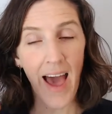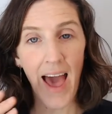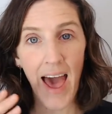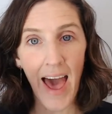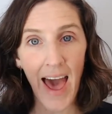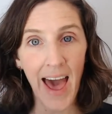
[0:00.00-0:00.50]

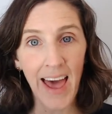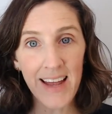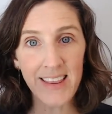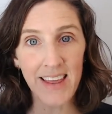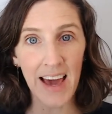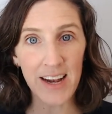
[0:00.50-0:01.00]

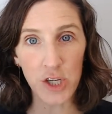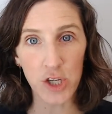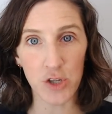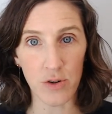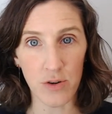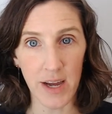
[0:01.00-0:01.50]
add that
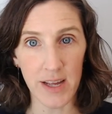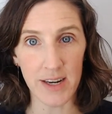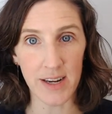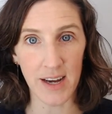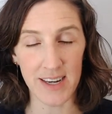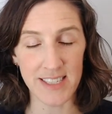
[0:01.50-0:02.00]
curated
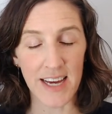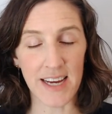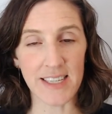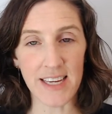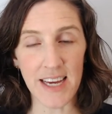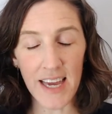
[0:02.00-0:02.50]

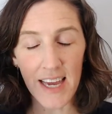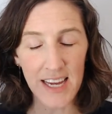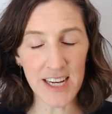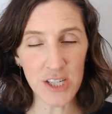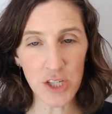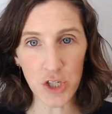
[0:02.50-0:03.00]
content
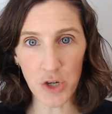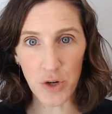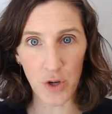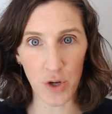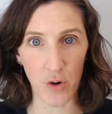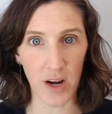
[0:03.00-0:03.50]
into
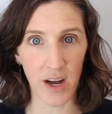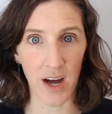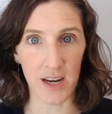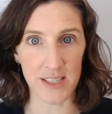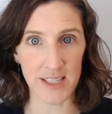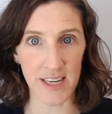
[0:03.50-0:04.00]
your
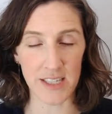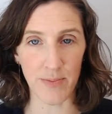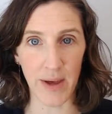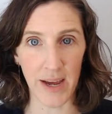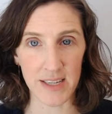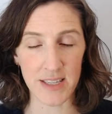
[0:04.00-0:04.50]
content
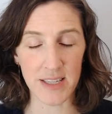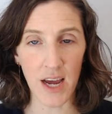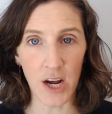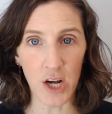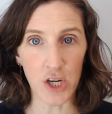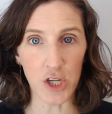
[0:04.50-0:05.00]
mix
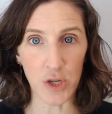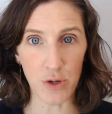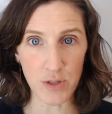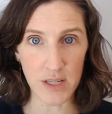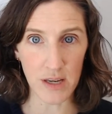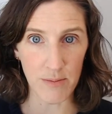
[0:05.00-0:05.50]

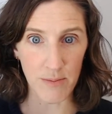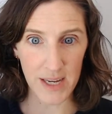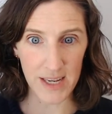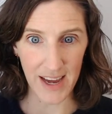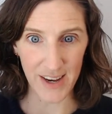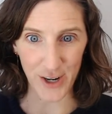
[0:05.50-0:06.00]
using
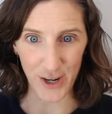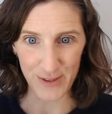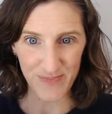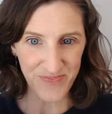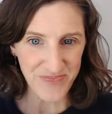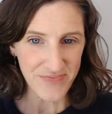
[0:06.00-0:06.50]
Meet Edgar.
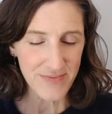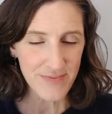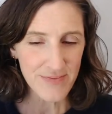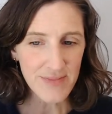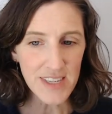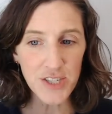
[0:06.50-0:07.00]

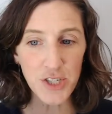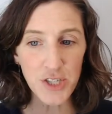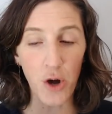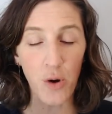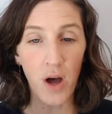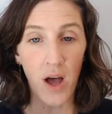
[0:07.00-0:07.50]

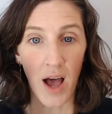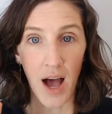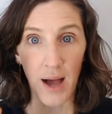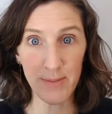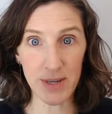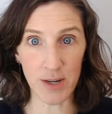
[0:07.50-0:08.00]
So
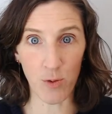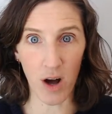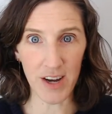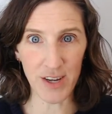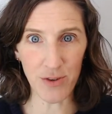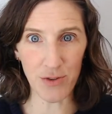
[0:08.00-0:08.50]
I'm going to
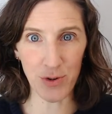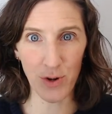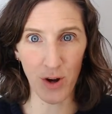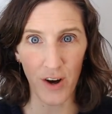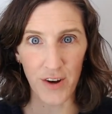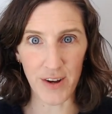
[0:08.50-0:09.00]
walk you through
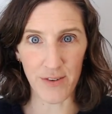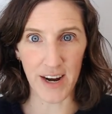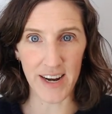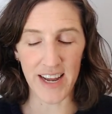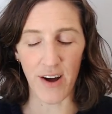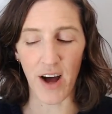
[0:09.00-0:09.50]
all that
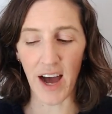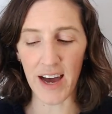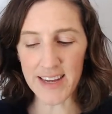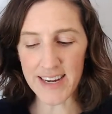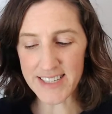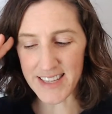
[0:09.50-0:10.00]
right now. I
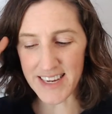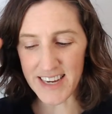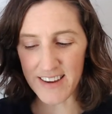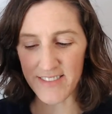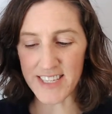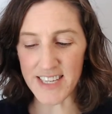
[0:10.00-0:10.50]
like to think
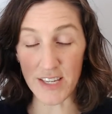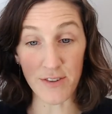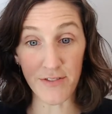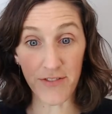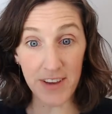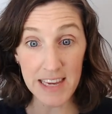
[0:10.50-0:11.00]
of this
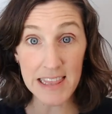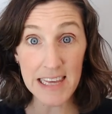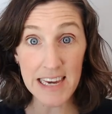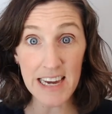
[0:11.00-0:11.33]
as Feedly,